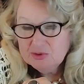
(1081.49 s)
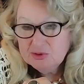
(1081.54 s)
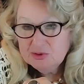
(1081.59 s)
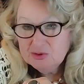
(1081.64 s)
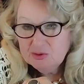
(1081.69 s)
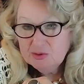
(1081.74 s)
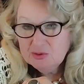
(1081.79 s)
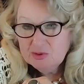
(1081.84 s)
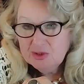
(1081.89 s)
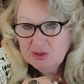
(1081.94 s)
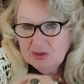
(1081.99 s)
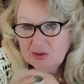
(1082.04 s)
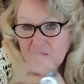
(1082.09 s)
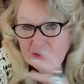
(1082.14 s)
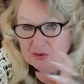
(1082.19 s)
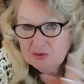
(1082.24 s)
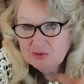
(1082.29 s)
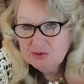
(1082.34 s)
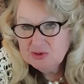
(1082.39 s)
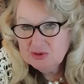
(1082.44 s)
so he
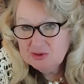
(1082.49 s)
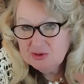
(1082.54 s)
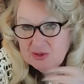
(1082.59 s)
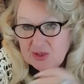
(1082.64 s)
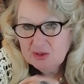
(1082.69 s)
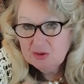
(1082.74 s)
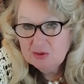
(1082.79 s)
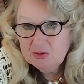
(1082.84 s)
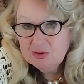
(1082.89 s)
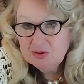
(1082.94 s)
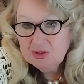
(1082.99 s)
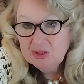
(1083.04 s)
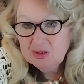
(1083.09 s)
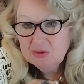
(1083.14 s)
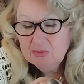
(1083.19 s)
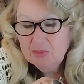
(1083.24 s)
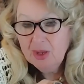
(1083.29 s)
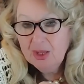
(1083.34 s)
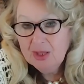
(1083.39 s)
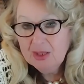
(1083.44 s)
knows the good
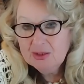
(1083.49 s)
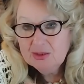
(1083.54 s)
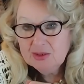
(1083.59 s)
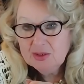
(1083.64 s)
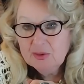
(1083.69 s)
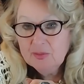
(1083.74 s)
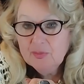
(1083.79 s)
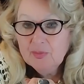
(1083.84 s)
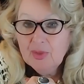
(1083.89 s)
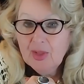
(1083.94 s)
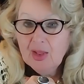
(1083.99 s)
and bad.